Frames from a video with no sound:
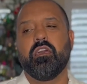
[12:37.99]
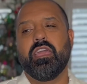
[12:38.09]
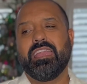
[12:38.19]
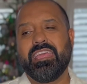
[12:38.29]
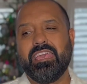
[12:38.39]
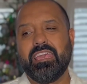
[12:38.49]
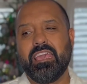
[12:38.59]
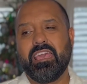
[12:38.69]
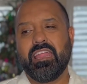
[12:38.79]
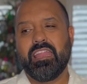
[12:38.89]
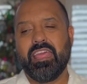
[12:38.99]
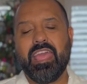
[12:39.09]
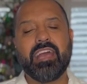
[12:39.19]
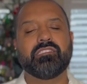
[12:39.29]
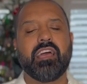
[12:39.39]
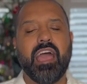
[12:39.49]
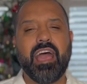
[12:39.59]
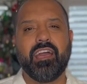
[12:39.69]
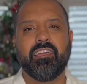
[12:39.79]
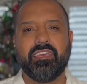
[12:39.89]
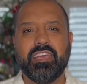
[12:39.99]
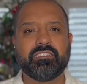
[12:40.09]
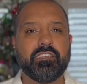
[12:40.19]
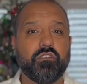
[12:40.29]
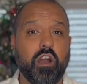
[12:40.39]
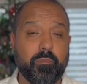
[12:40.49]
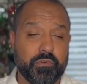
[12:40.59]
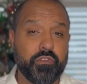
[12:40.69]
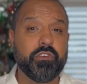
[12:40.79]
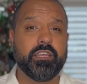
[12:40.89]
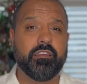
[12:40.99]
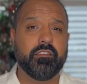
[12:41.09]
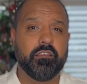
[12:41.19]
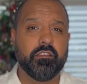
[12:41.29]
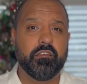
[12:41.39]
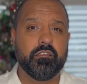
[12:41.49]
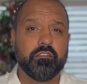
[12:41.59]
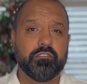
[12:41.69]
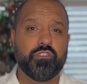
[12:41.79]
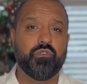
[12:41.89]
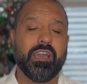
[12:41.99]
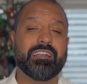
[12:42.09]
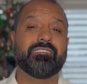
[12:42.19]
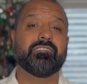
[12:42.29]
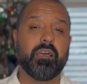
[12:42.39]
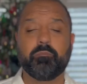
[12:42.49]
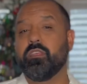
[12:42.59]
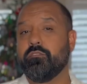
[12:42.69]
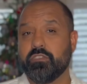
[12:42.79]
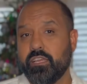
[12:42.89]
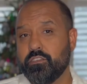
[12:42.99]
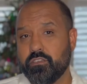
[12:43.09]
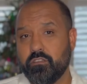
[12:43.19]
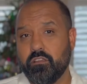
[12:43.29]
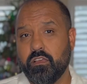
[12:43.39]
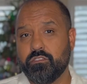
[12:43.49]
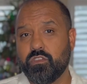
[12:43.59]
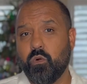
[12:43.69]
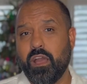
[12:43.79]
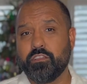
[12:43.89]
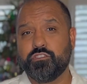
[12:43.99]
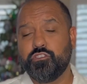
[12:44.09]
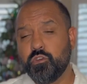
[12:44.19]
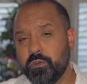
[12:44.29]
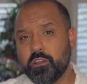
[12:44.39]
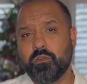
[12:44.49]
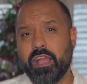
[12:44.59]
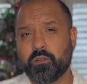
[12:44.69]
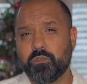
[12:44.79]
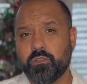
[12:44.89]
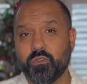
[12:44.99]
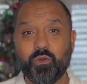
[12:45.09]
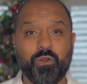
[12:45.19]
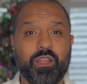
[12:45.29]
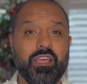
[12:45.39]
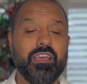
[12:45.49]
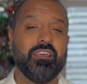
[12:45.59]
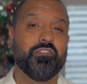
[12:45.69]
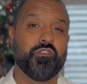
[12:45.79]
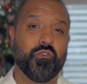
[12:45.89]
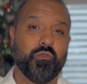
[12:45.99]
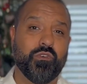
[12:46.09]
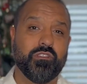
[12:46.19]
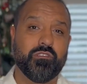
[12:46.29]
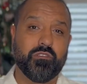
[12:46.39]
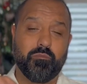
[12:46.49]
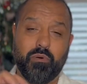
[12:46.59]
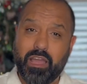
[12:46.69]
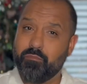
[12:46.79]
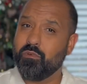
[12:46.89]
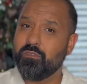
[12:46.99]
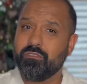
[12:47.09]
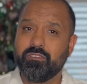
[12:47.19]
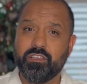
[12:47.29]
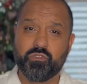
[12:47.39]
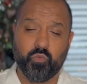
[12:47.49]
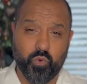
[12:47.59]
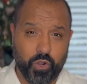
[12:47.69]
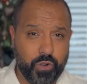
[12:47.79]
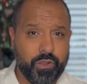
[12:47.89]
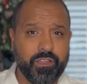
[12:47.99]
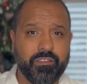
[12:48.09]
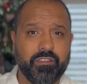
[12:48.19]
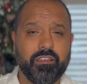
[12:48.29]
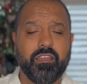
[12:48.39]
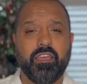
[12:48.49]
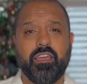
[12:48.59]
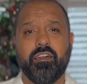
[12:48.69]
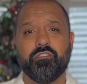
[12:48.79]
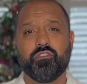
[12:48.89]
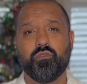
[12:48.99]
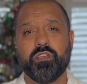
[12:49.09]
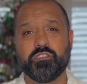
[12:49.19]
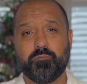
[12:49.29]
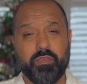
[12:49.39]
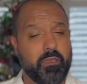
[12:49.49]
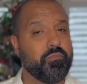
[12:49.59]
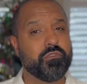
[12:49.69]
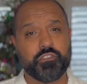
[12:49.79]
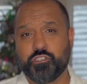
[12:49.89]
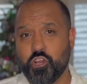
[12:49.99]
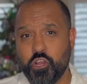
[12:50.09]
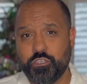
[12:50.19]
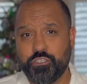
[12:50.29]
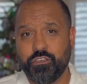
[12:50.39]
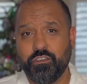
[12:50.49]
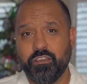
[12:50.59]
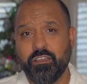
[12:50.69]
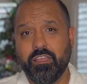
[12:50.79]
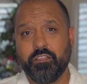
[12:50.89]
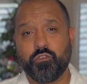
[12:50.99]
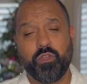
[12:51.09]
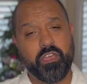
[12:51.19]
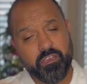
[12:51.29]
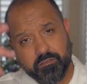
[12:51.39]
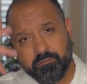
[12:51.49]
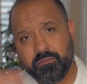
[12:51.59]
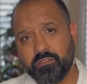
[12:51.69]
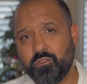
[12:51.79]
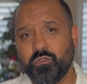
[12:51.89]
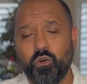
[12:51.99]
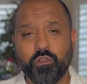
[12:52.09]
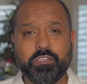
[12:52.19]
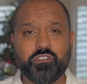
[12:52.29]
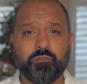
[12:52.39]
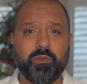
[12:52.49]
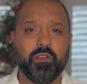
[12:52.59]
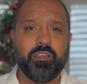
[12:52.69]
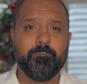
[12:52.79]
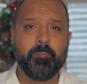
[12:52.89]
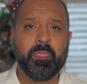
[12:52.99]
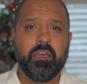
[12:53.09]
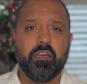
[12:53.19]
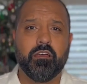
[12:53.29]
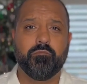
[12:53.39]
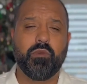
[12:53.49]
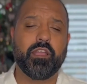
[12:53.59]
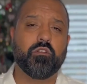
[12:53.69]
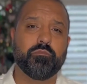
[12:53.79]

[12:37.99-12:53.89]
And Ahaz has the opportunity to accept the invitation. And so as you interact with the Lord through the Bible, his word, and through his people, the church, through him, through the Holy Spirit, my